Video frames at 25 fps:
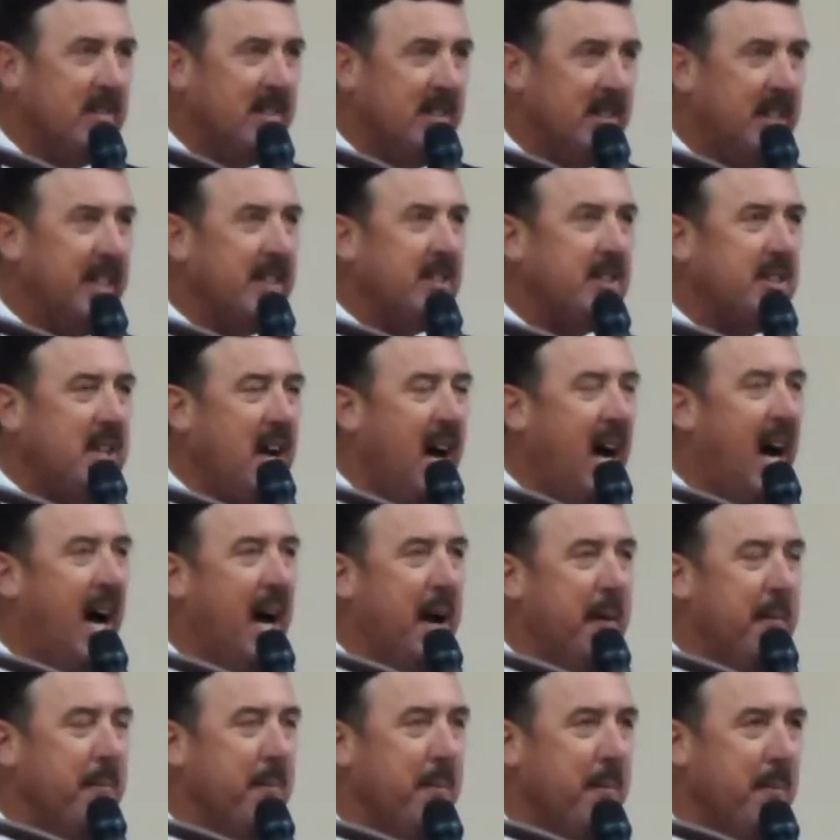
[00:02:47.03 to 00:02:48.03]
This
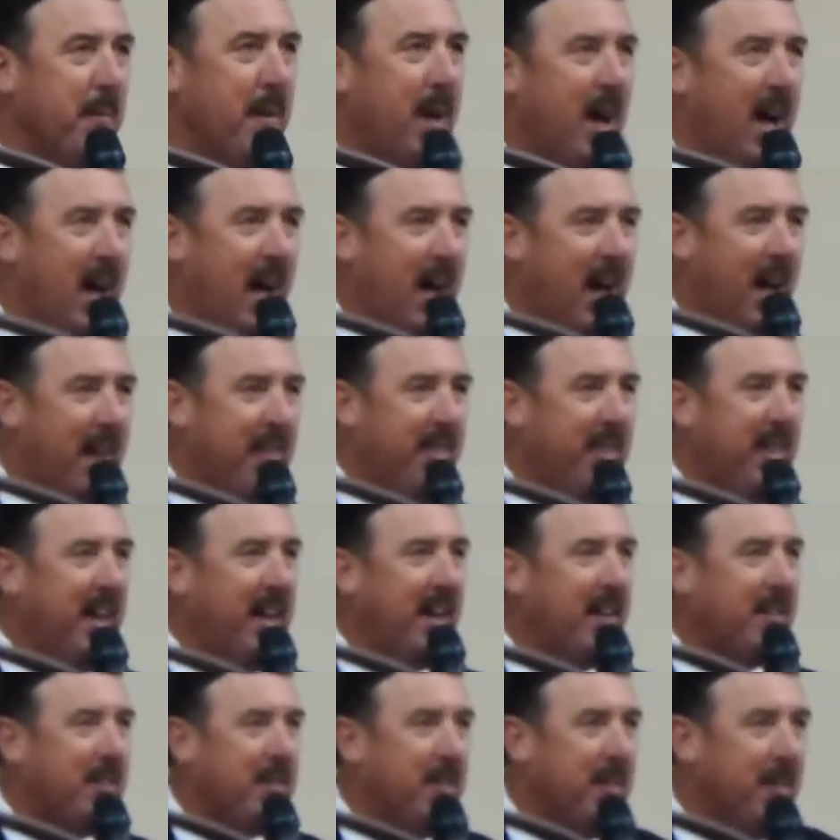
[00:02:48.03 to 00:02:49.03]
time, I
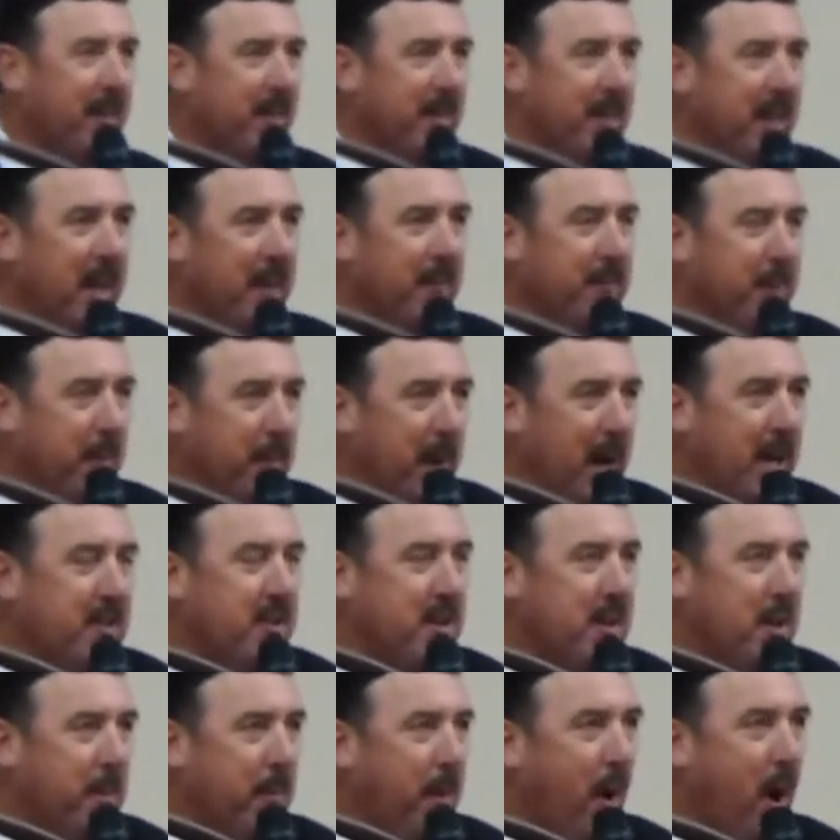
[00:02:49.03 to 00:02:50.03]
think that the
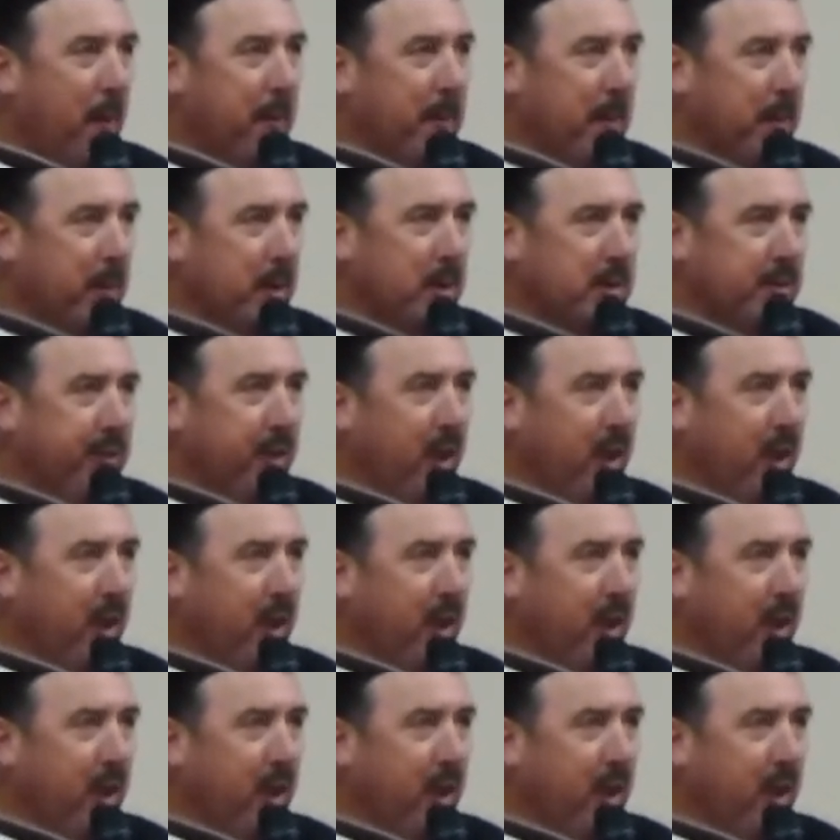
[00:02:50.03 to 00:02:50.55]
information department was